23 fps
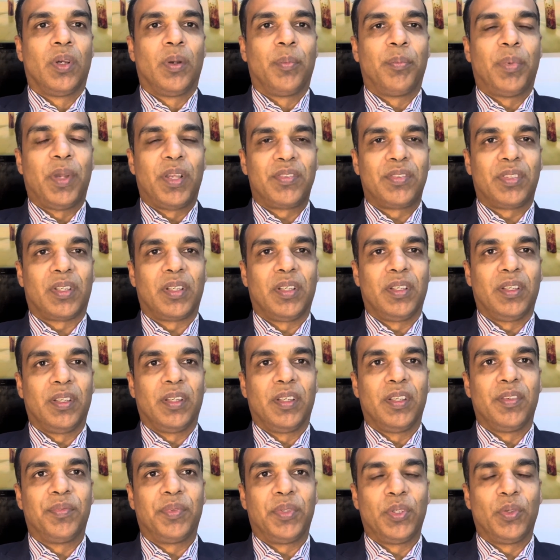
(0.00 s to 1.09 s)
Basically,
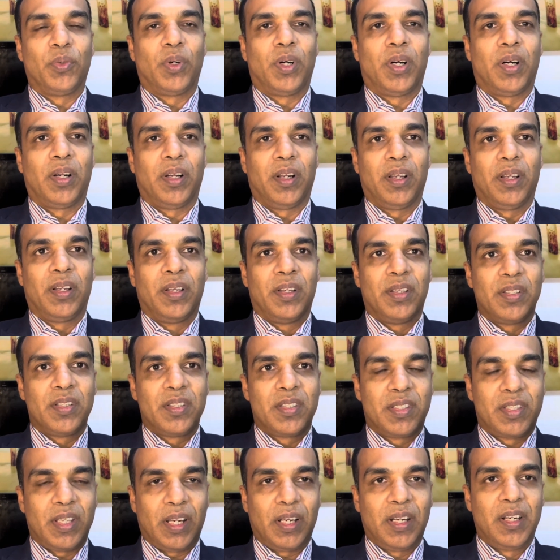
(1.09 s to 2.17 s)
if you are a
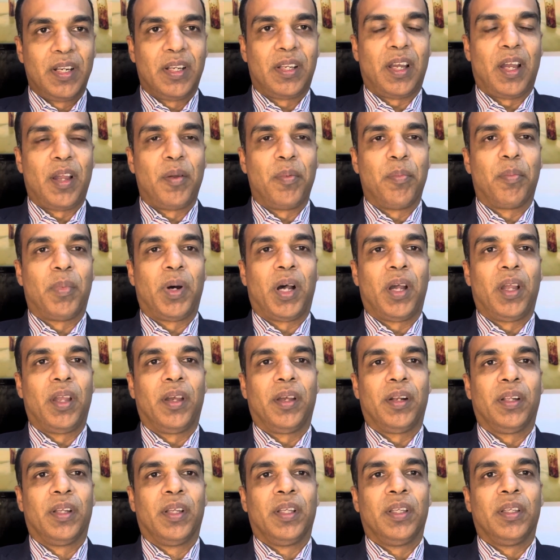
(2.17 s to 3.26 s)
second time buyer,